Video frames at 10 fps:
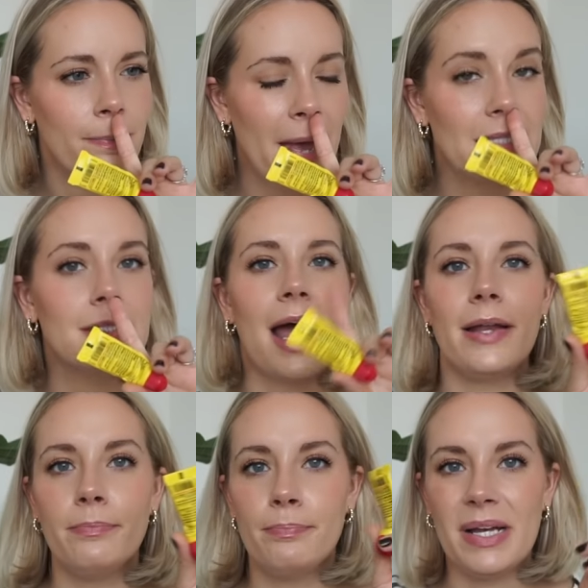
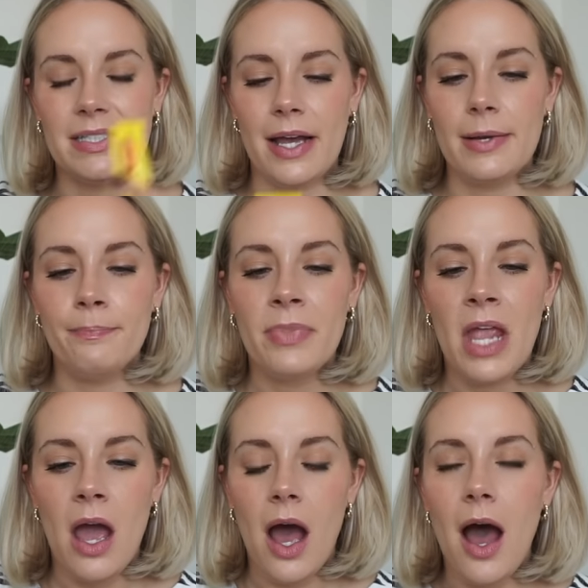bedside, bedside.
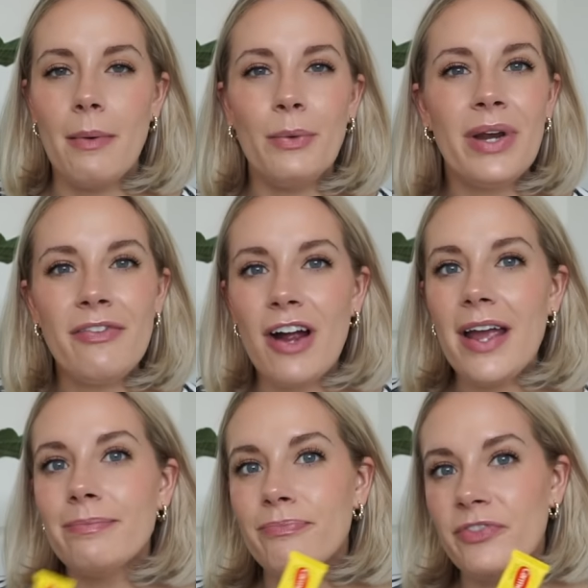Um, and whenever
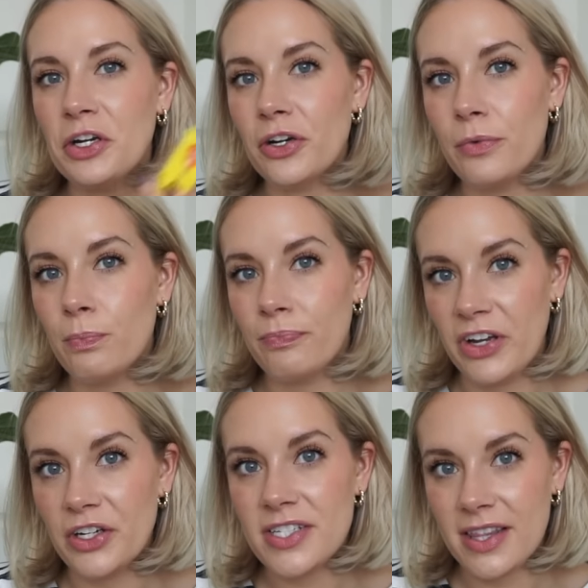I veered,
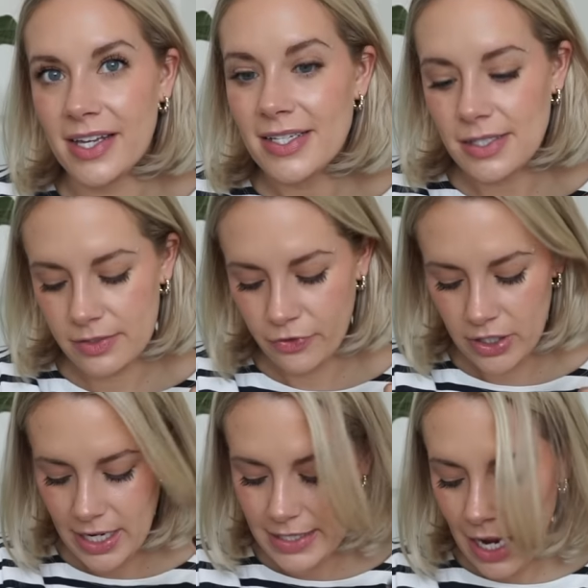veered to this for a
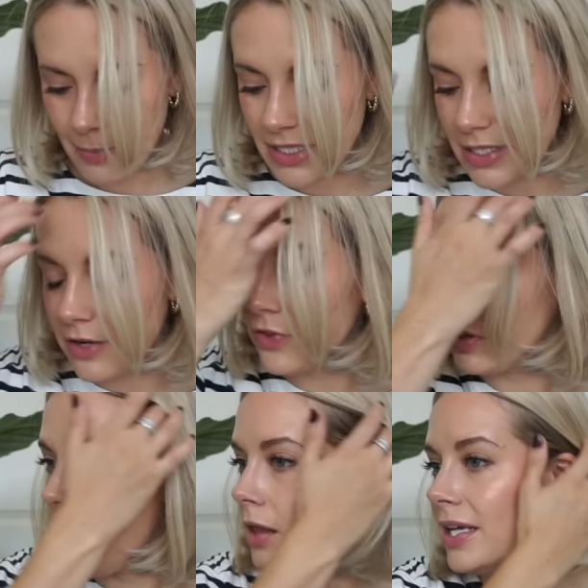nighttime instead of the
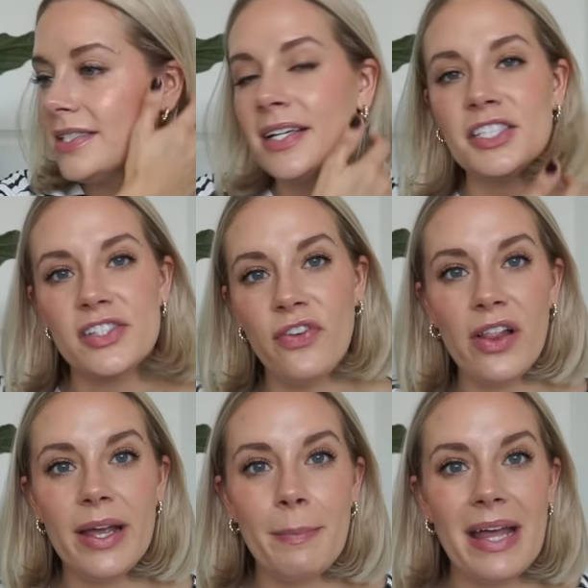Lawless, I just felt
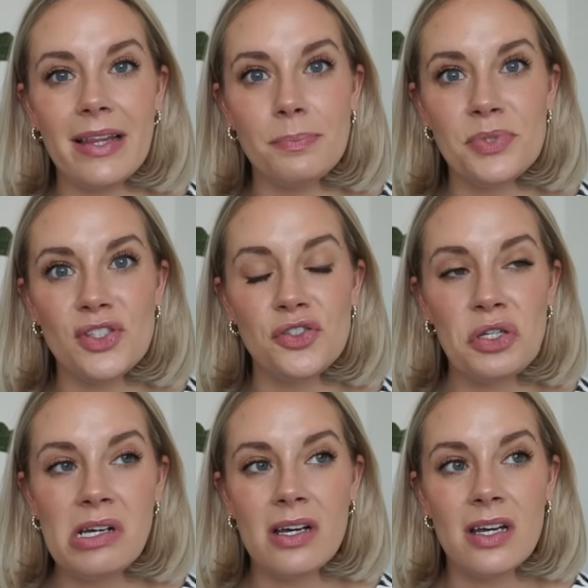like my lips
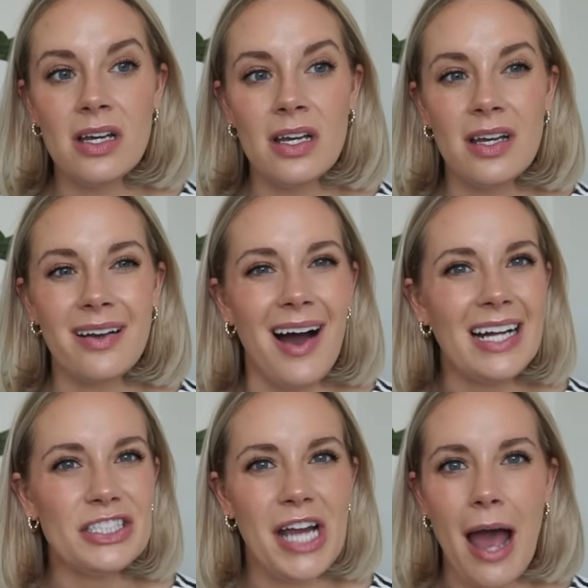
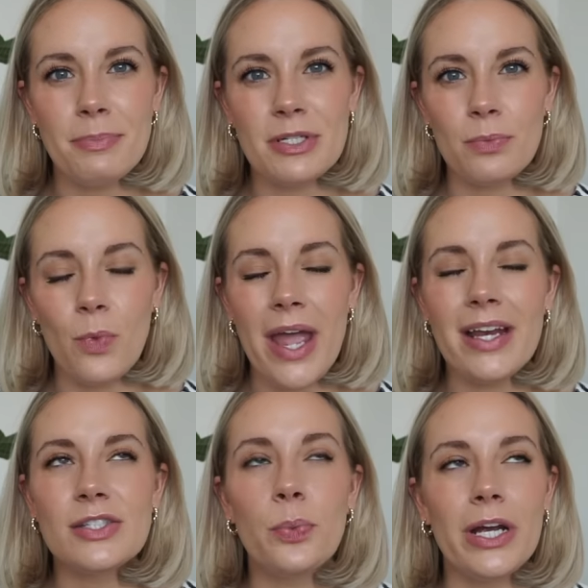got chapped and
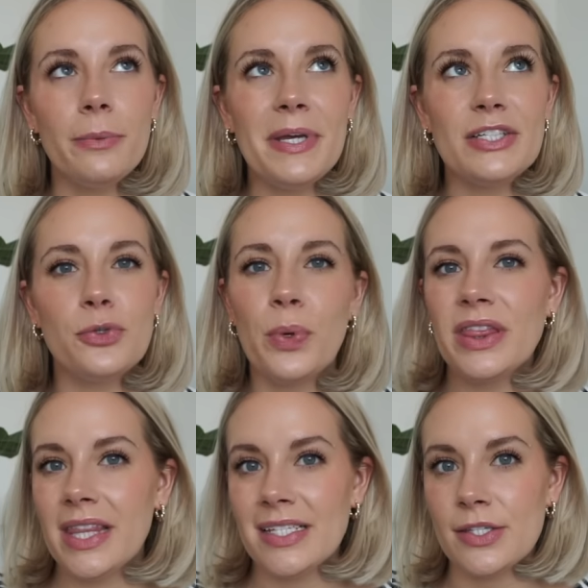it's weird because you
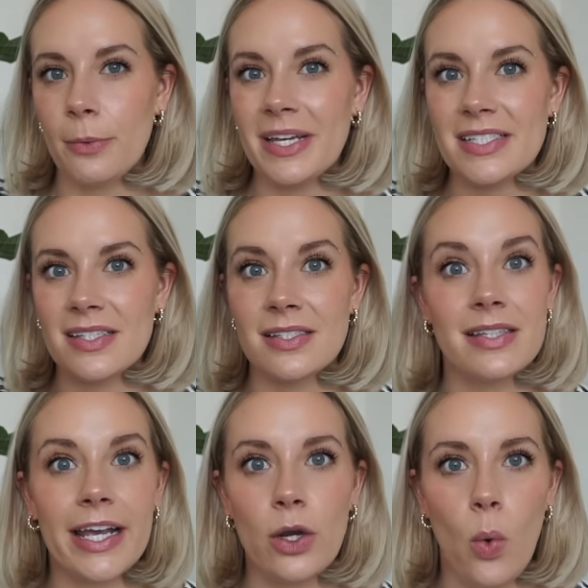wouldn't think so because this is
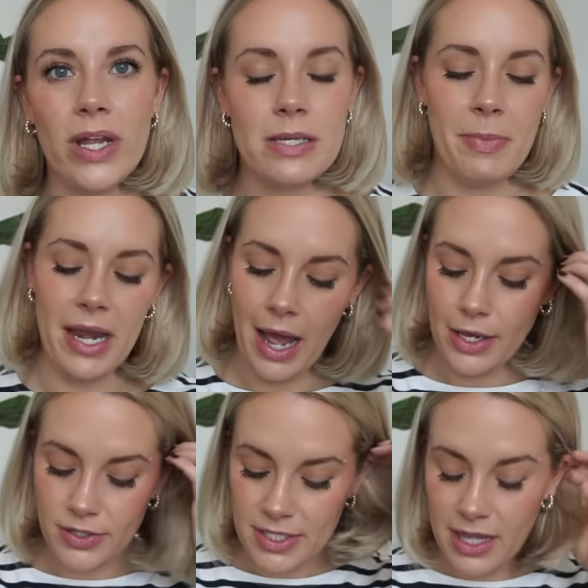like an ointment. I
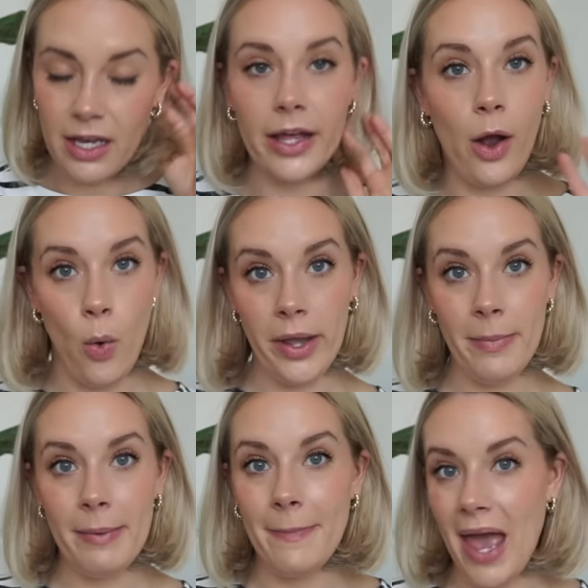used to think like
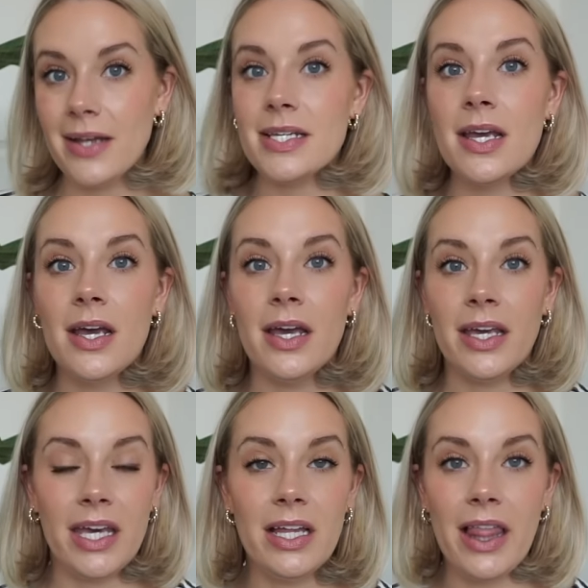ointment meant
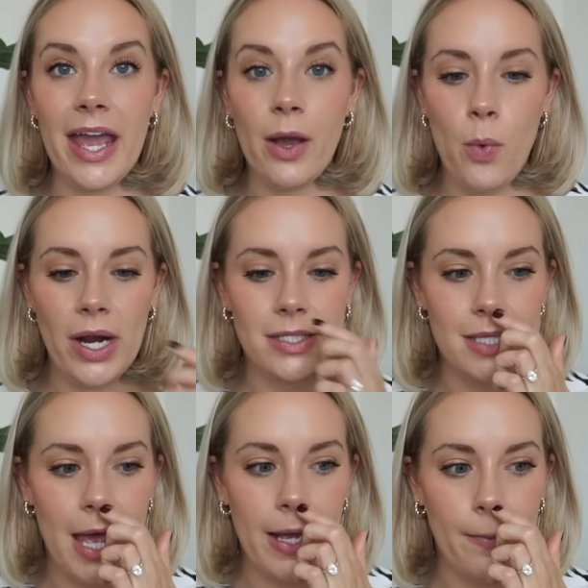healing, whereas
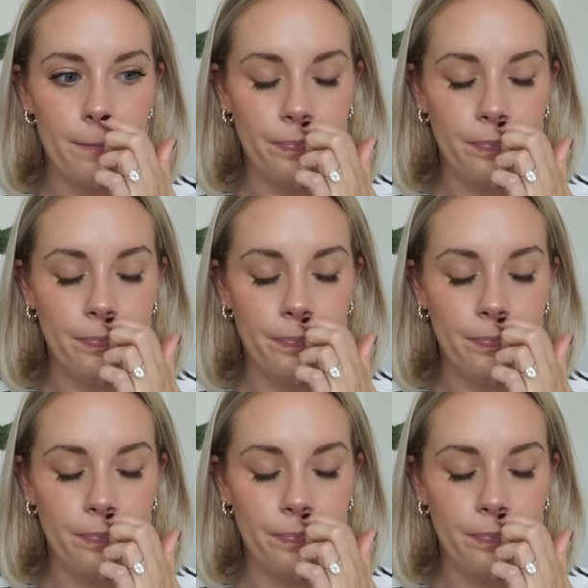like